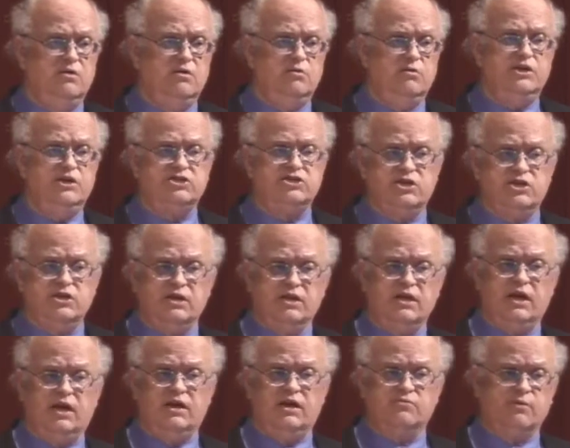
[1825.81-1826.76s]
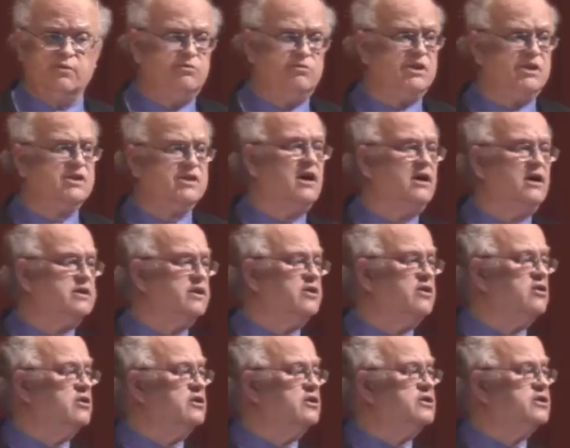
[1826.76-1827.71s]
which as we were discussing
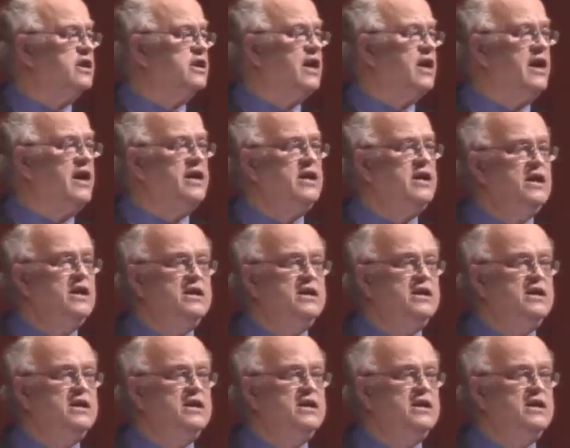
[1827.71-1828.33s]
earlier today,